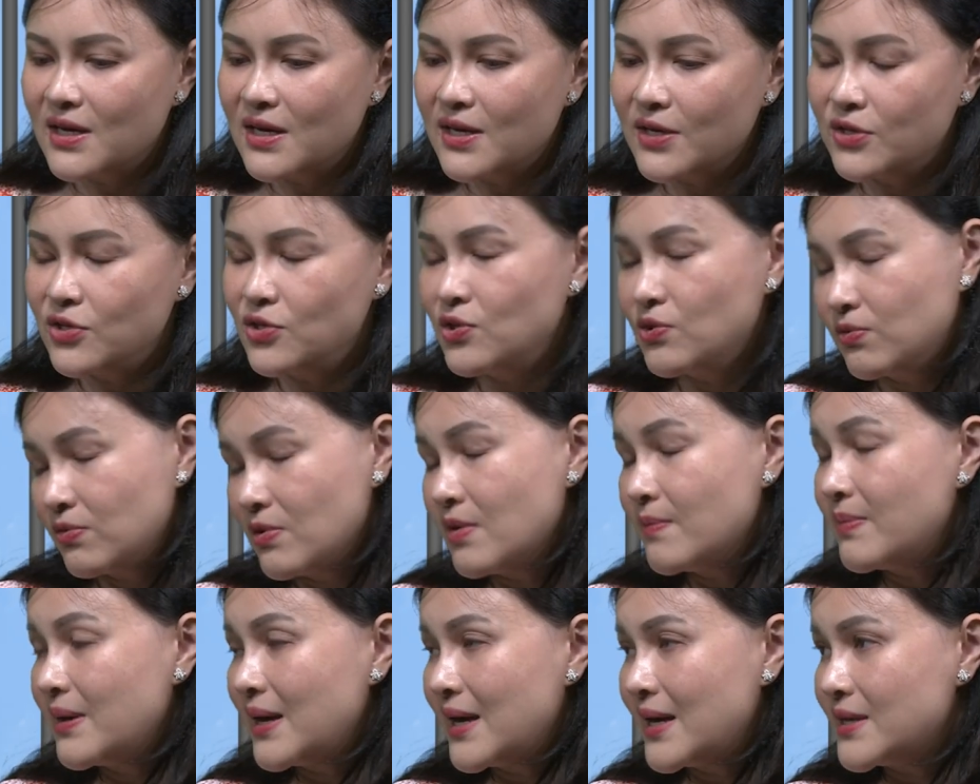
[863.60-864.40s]

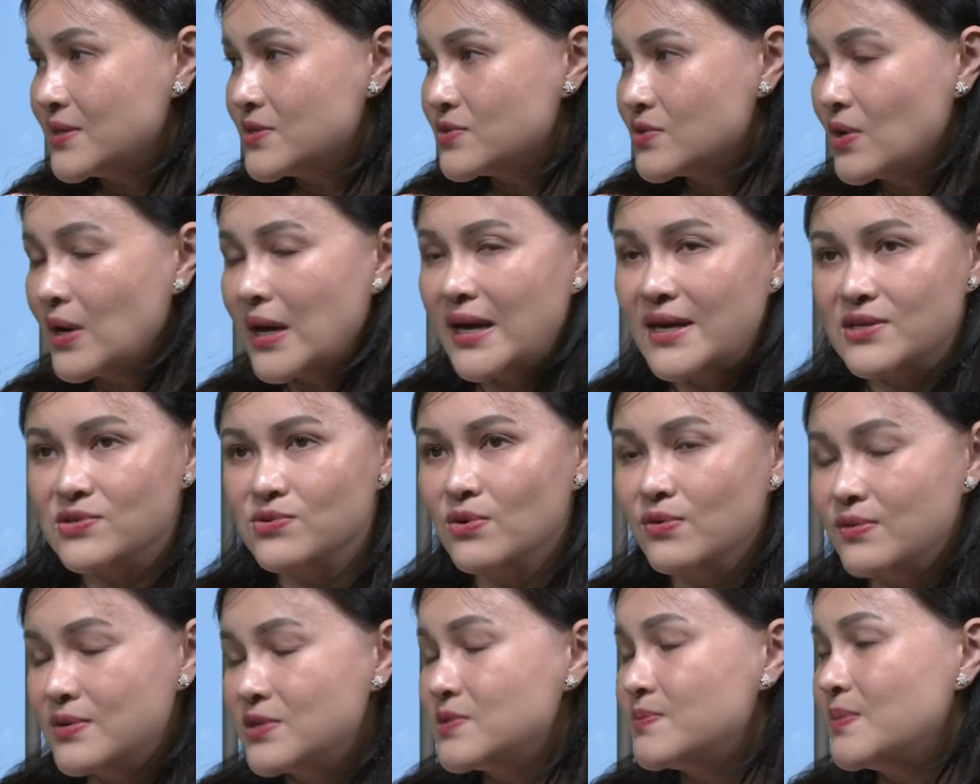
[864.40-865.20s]
Europe has
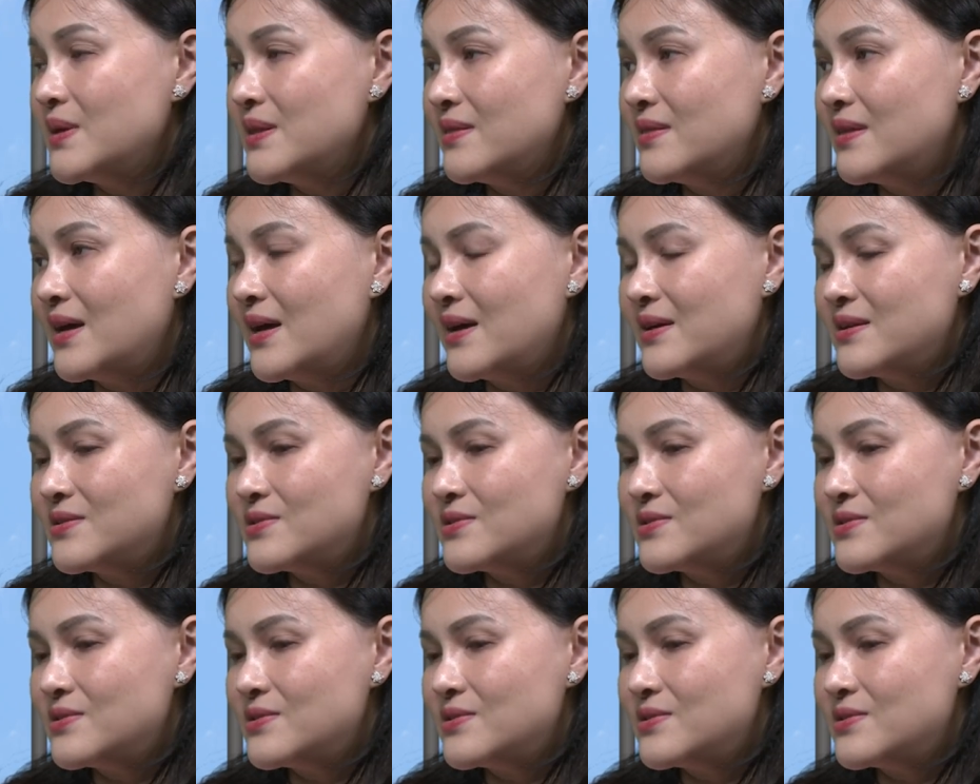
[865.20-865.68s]
always been there.